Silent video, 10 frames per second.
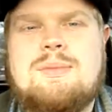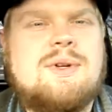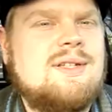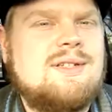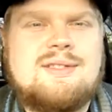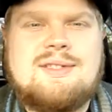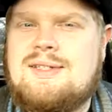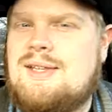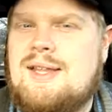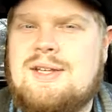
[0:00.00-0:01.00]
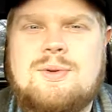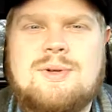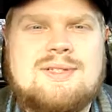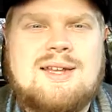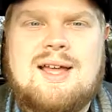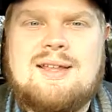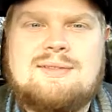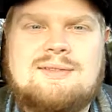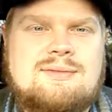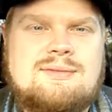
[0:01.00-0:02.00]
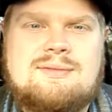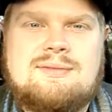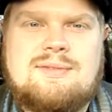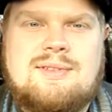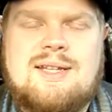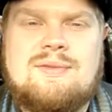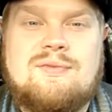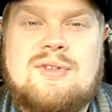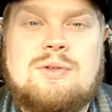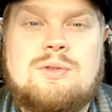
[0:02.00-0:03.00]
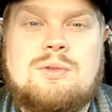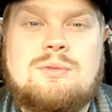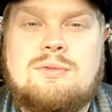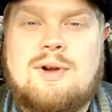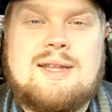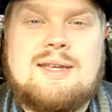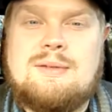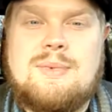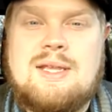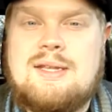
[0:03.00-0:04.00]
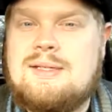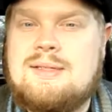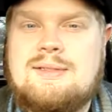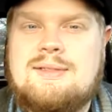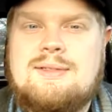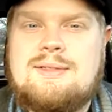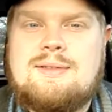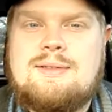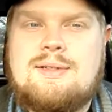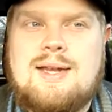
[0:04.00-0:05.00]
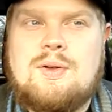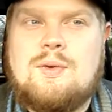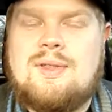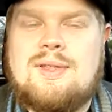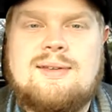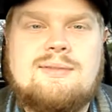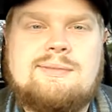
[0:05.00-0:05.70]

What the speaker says: But I know it's not, it doesn't feel right to me. I know that